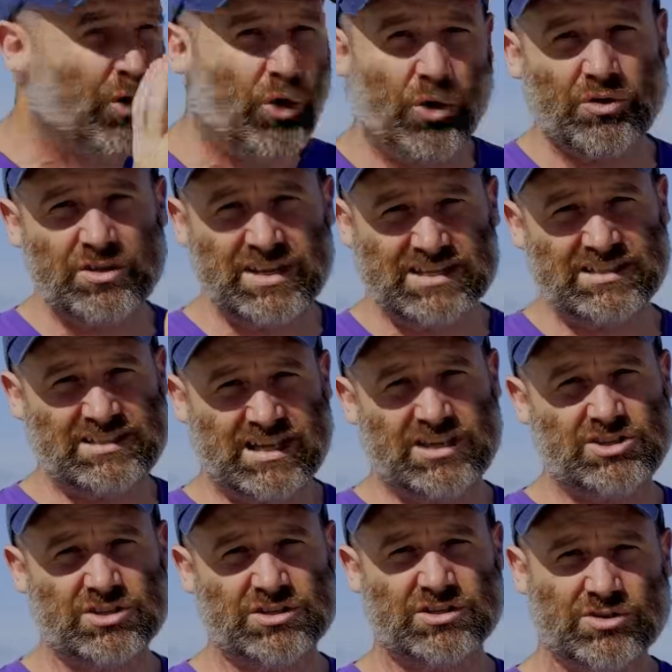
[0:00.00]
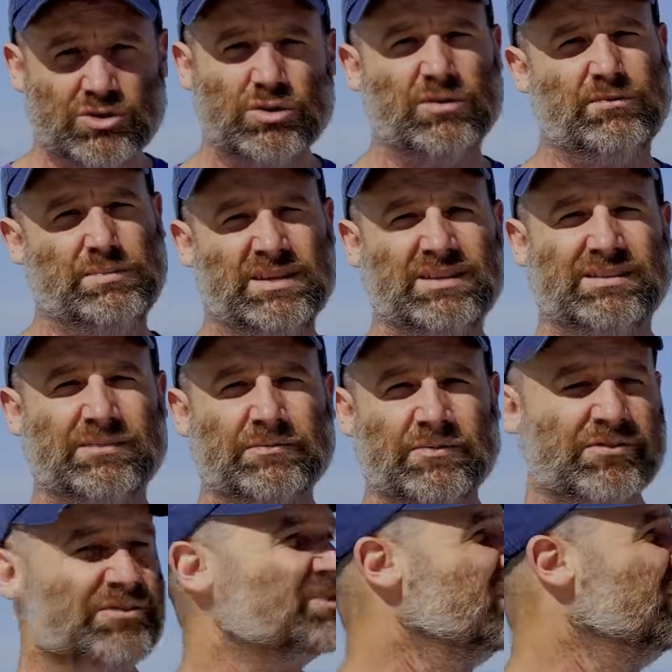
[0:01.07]
all these digits you have been
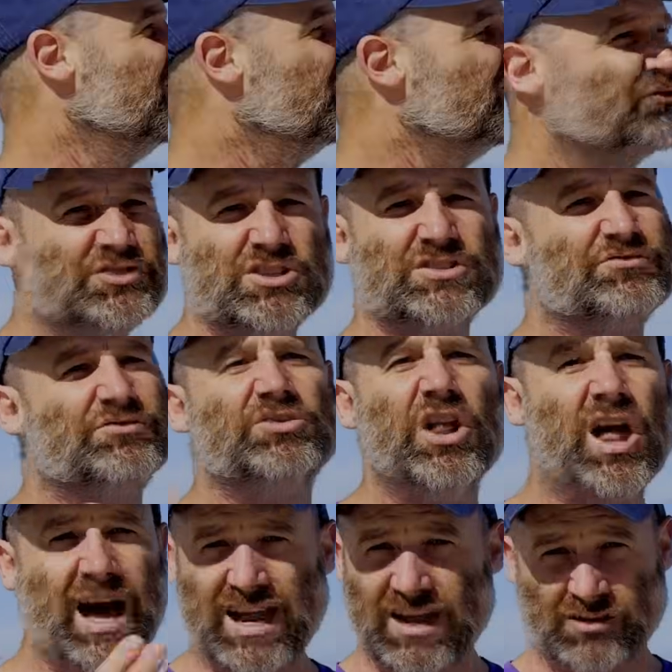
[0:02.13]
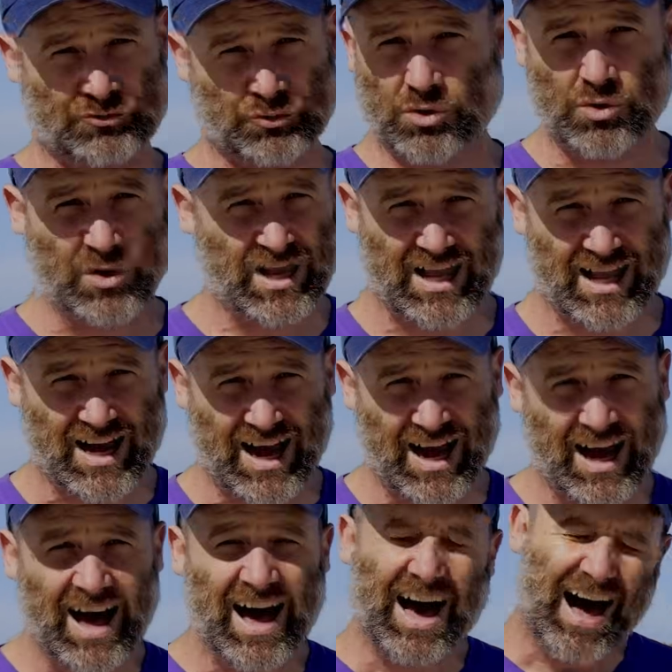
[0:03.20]
seeing just flying through here
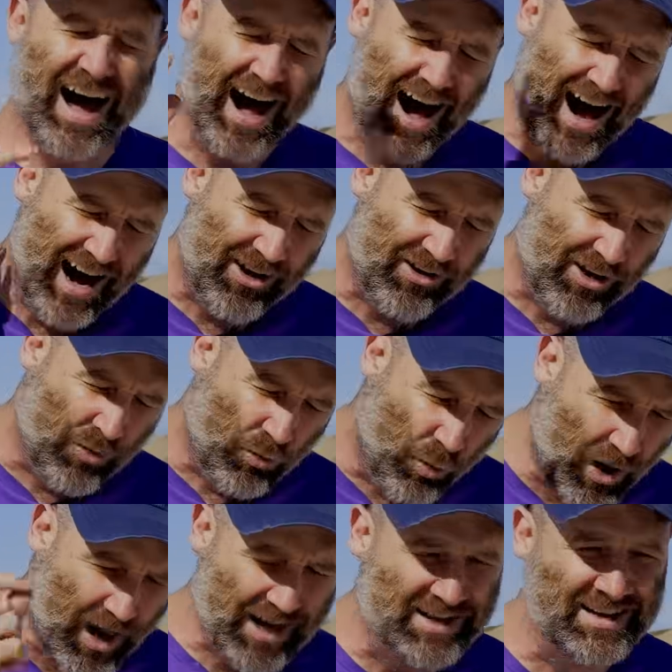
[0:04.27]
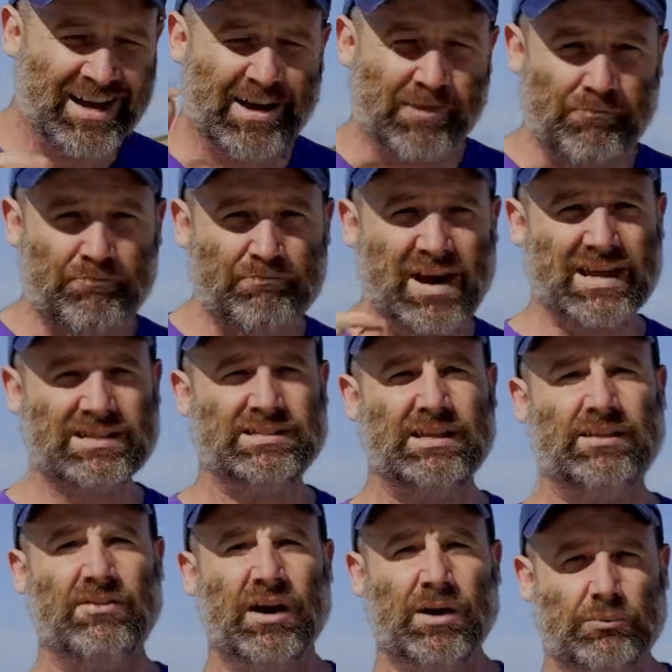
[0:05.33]
are one
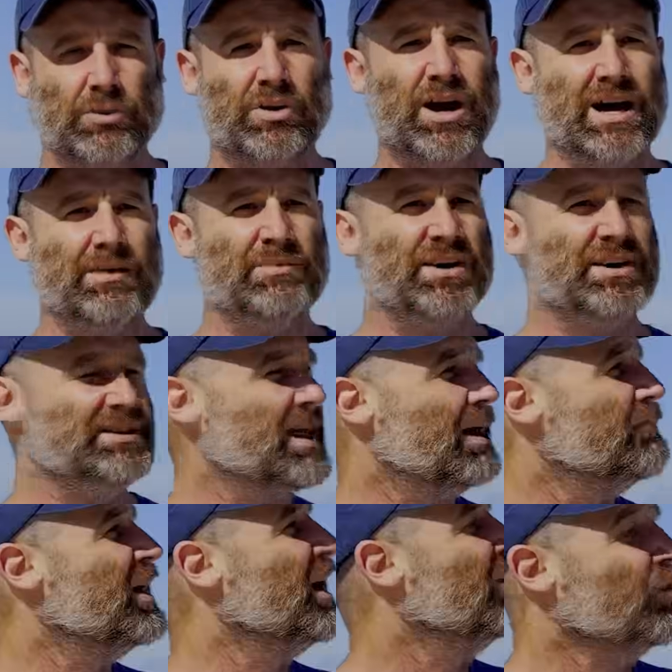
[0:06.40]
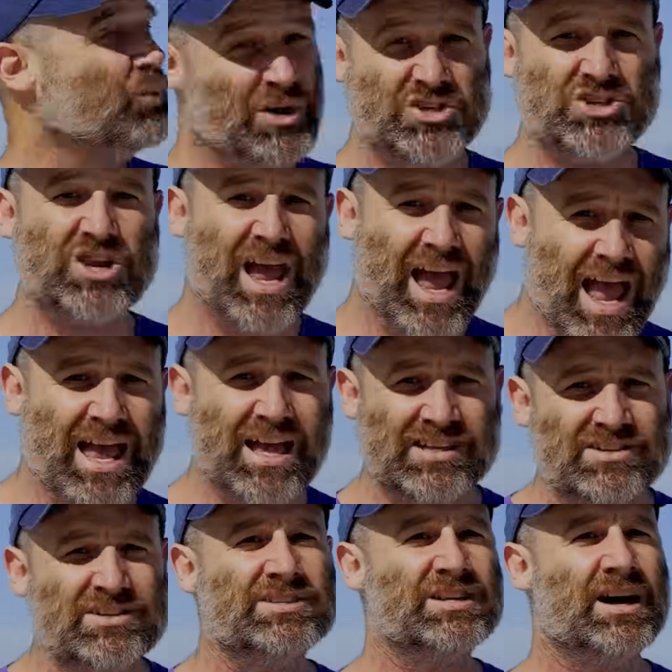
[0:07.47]
massive prime number, which
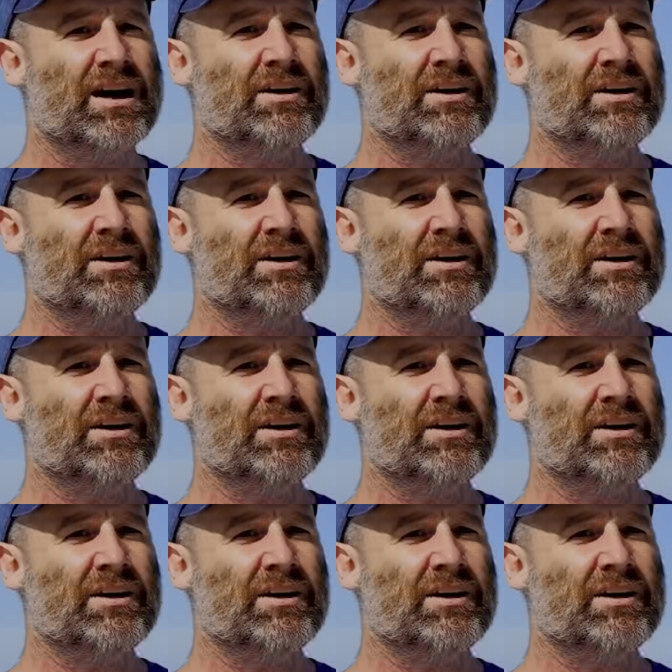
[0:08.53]
ends